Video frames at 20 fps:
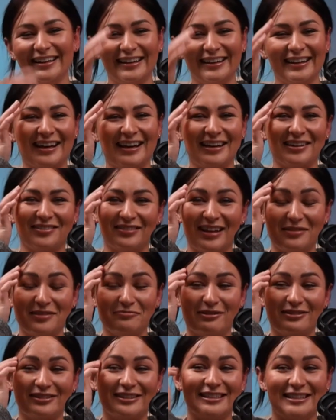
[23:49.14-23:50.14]
Yeah, if that
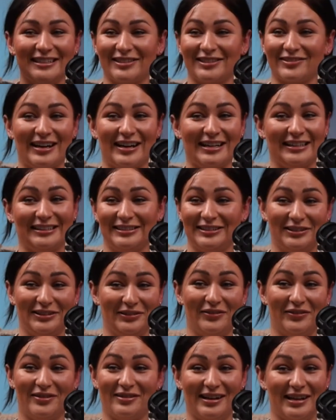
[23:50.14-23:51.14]
Maltese ran into the
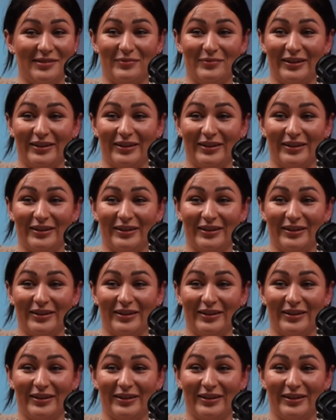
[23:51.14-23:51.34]
wall, I'd be